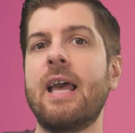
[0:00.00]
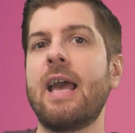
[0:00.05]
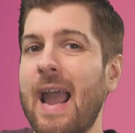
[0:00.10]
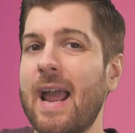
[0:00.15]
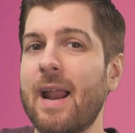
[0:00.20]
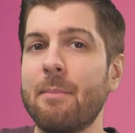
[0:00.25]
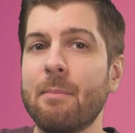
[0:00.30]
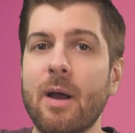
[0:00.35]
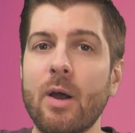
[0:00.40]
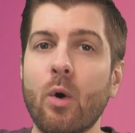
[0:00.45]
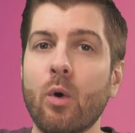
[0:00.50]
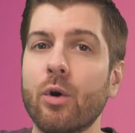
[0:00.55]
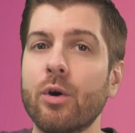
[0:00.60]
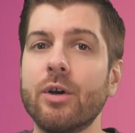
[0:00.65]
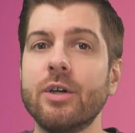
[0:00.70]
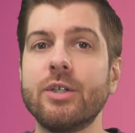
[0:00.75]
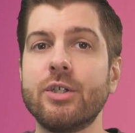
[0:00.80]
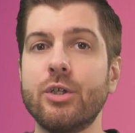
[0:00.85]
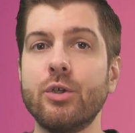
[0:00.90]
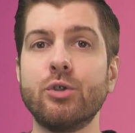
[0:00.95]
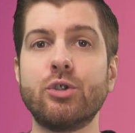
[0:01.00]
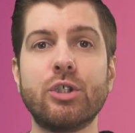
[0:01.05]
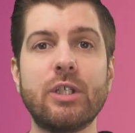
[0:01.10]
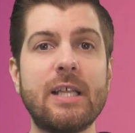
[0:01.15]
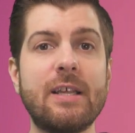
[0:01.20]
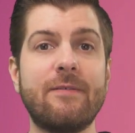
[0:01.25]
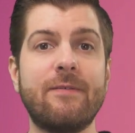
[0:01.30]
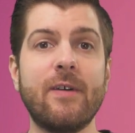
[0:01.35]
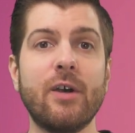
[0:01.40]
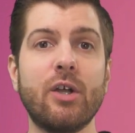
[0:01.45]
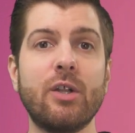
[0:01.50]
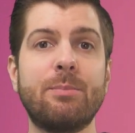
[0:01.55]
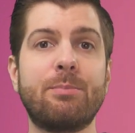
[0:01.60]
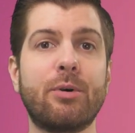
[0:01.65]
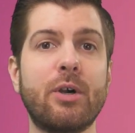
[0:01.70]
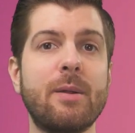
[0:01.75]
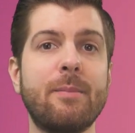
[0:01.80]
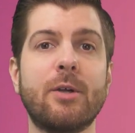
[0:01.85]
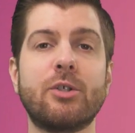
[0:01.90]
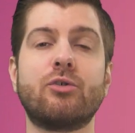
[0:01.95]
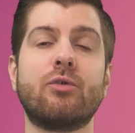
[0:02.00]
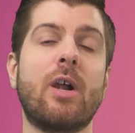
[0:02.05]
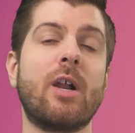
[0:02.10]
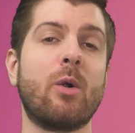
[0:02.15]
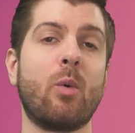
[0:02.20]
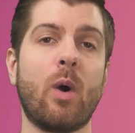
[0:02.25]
and my order is usually filled pretty much right